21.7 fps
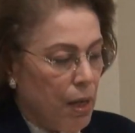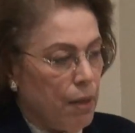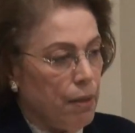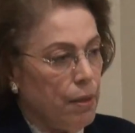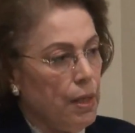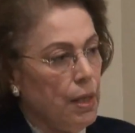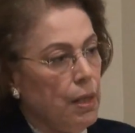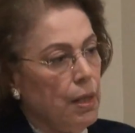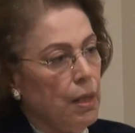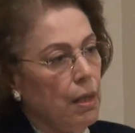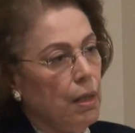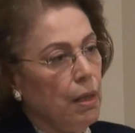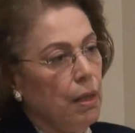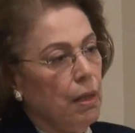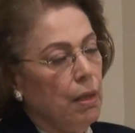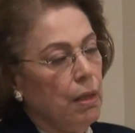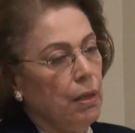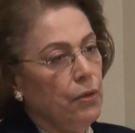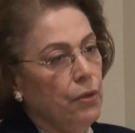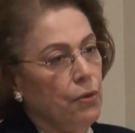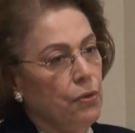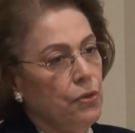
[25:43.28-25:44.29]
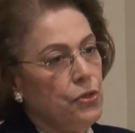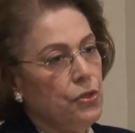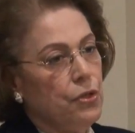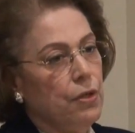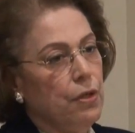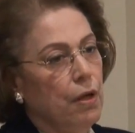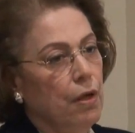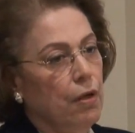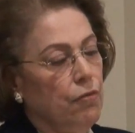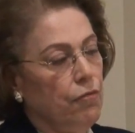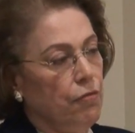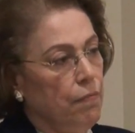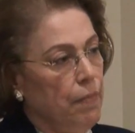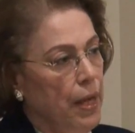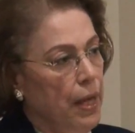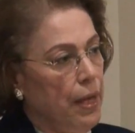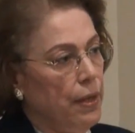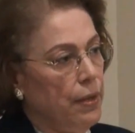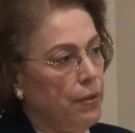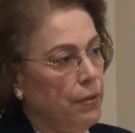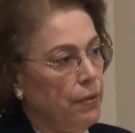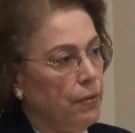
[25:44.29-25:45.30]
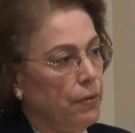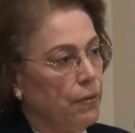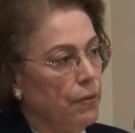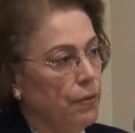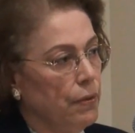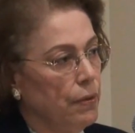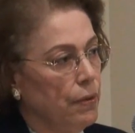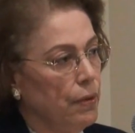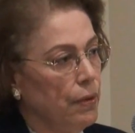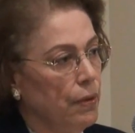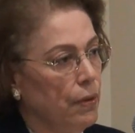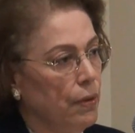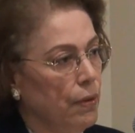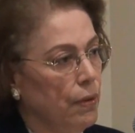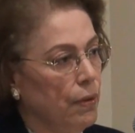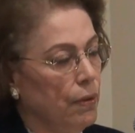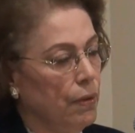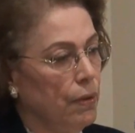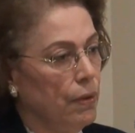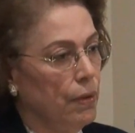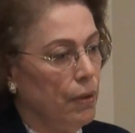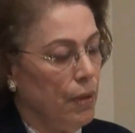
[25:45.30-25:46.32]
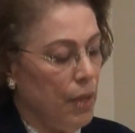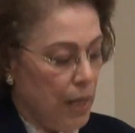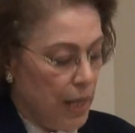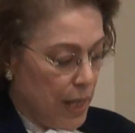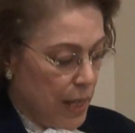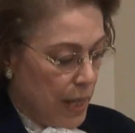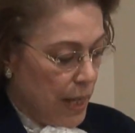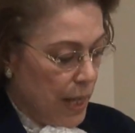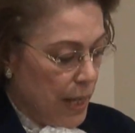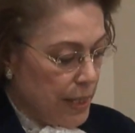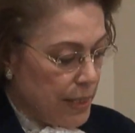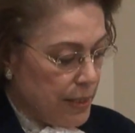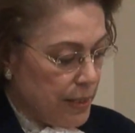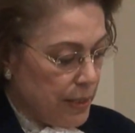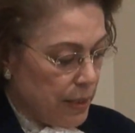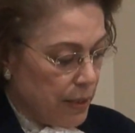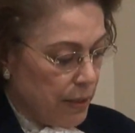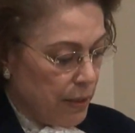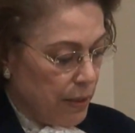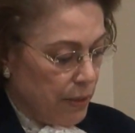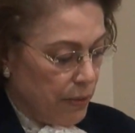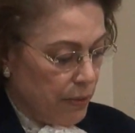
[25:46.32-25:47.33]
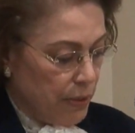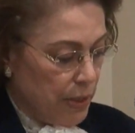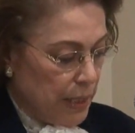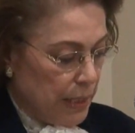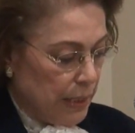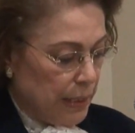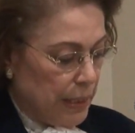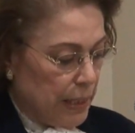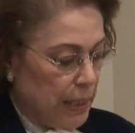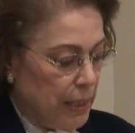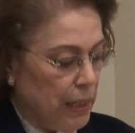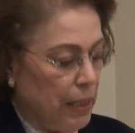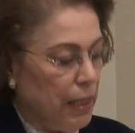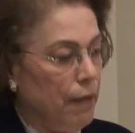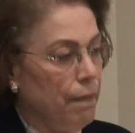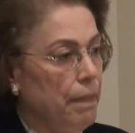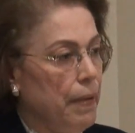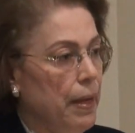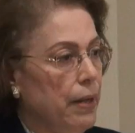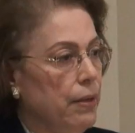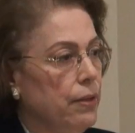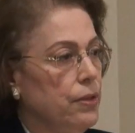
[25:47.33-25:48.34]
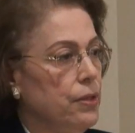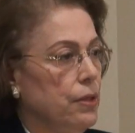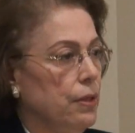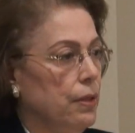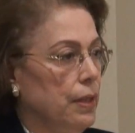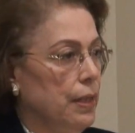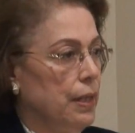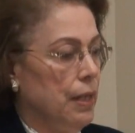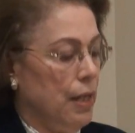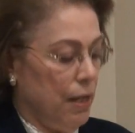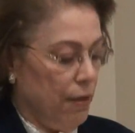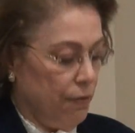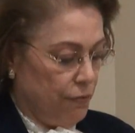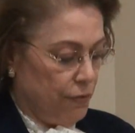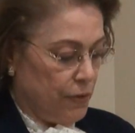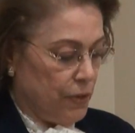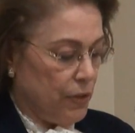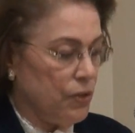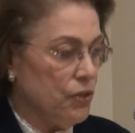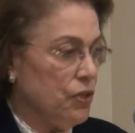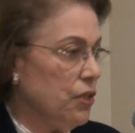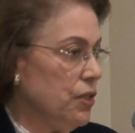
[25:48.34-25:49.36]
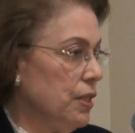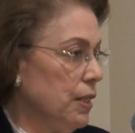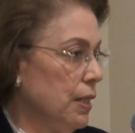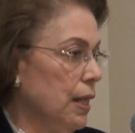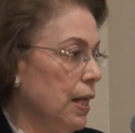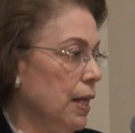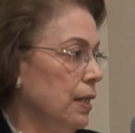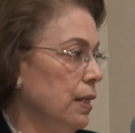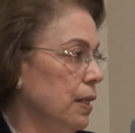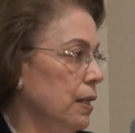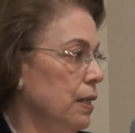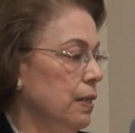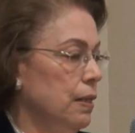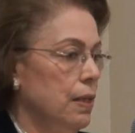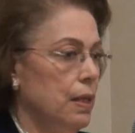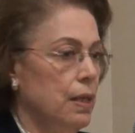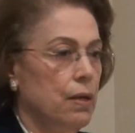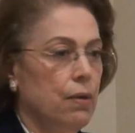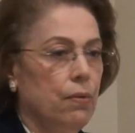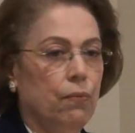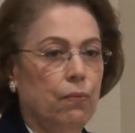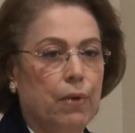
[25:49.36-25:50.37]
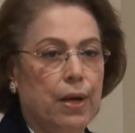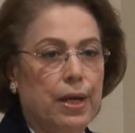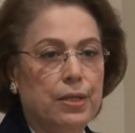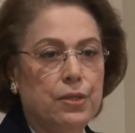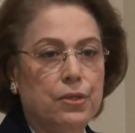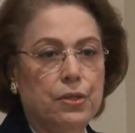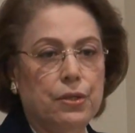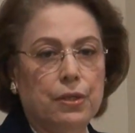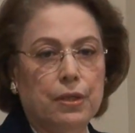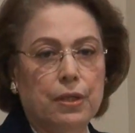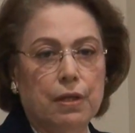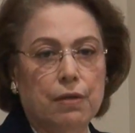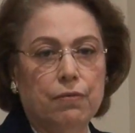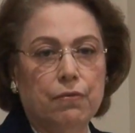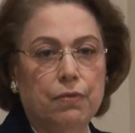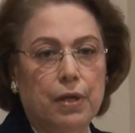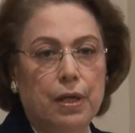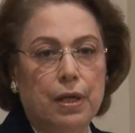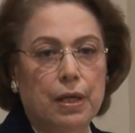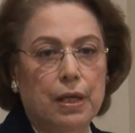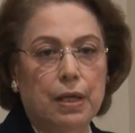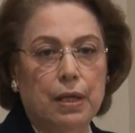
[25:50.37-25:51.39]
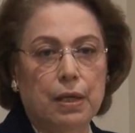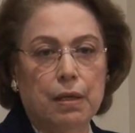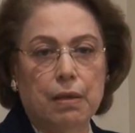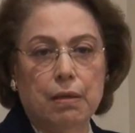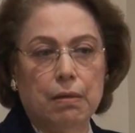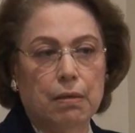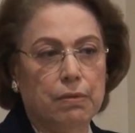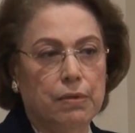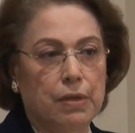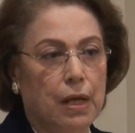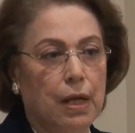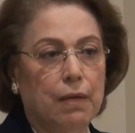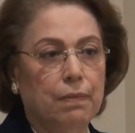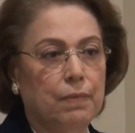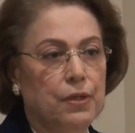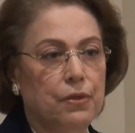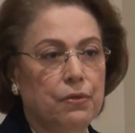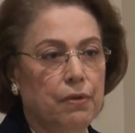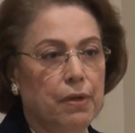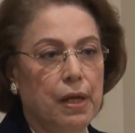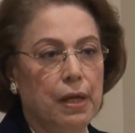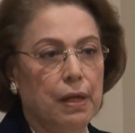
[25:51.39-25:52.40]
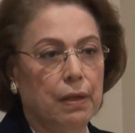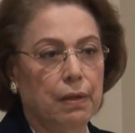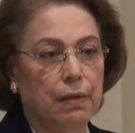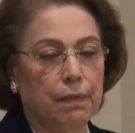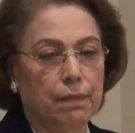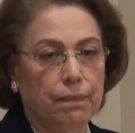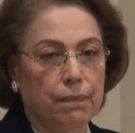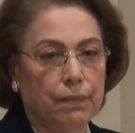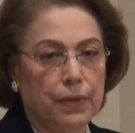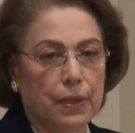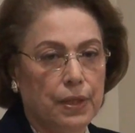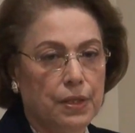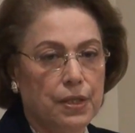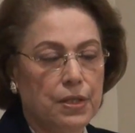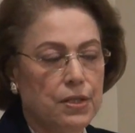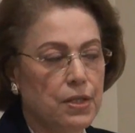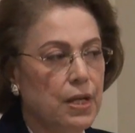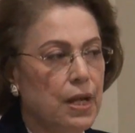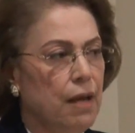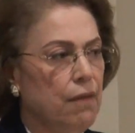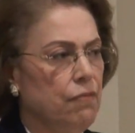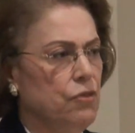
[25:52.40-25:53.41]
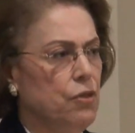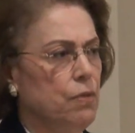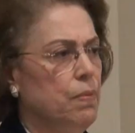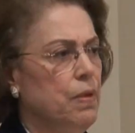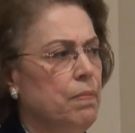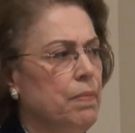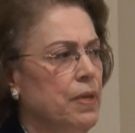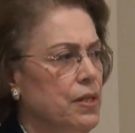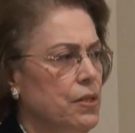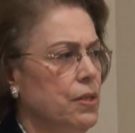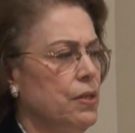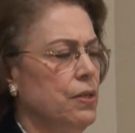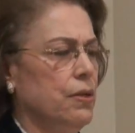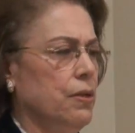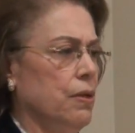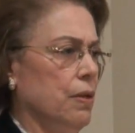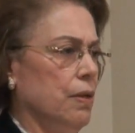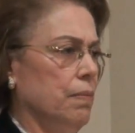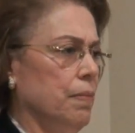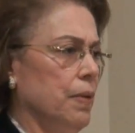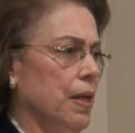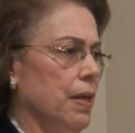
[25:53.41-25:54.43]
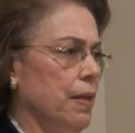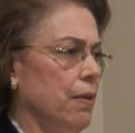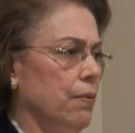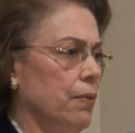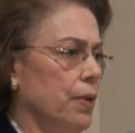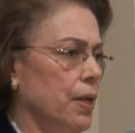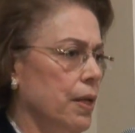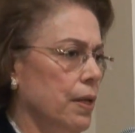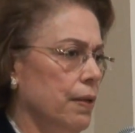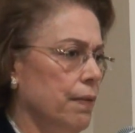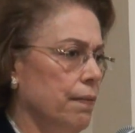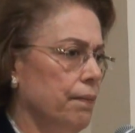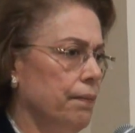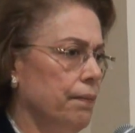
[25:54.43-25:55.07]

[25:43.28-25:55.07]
The notion of mahr is really a marital gift, just like in the West you give a diamond ring. It doesn't have to be material, by the way.